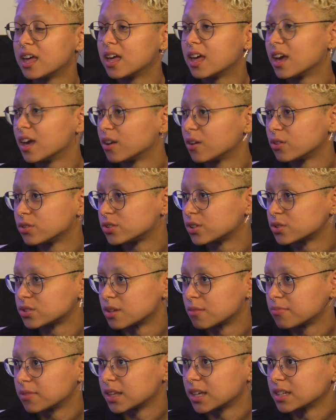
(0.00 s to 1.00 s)
And also
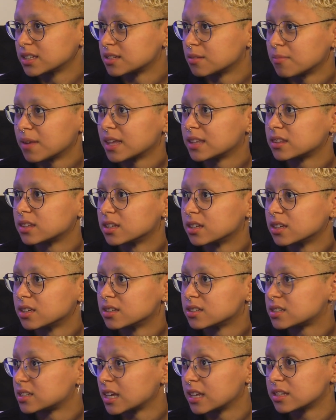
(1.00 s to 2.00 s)
something Samantha
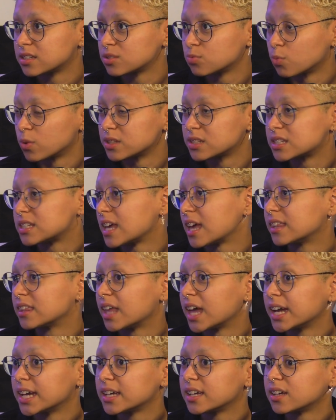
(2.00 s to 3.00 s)
once said,
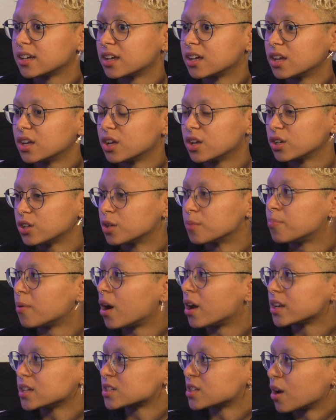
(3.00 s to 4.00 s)
like, your
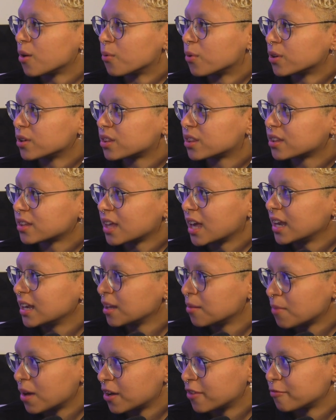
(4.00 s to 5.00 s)
body's not worth any
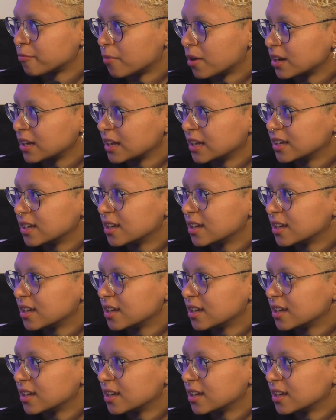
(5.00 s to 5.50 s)
amount of money.